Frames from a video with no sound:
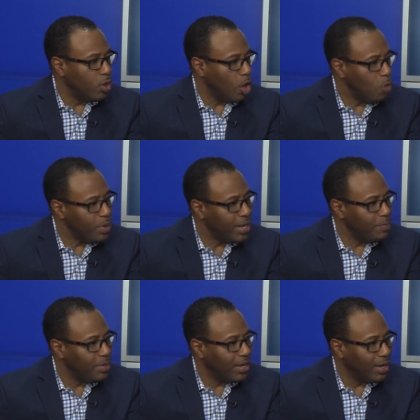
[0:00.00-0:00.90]
will Open A
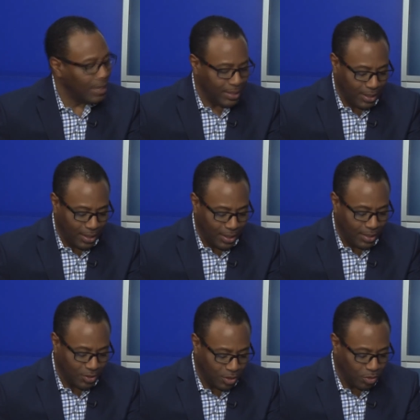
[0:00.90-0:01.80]
P I get
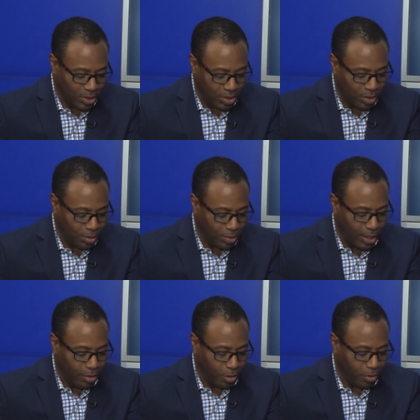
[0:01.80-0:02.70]
its entrance to
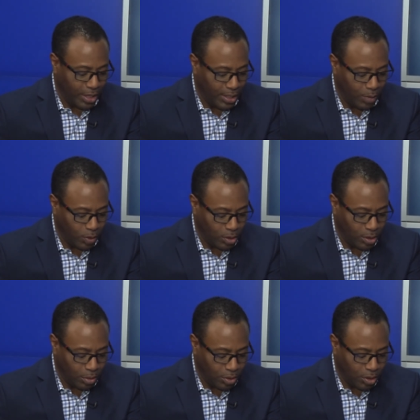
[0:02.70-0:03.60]
carrier-grade network
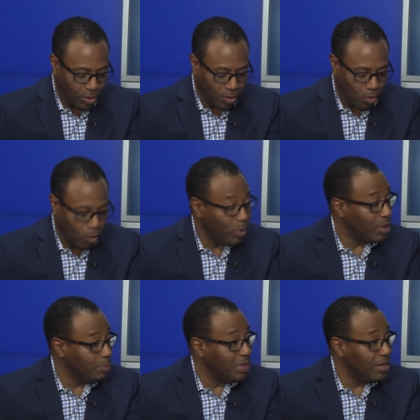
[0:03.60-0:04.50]
solutions, or
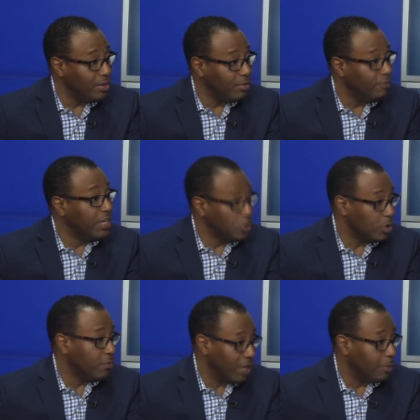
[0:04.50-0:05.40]
will it be
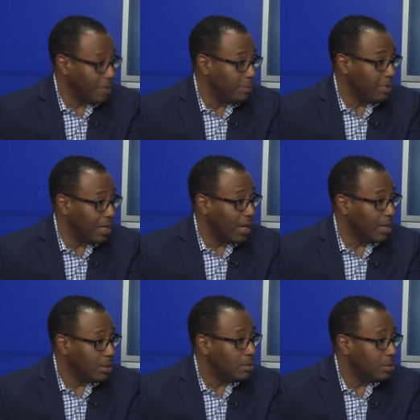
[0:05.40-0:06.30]
vendor-developed A P I?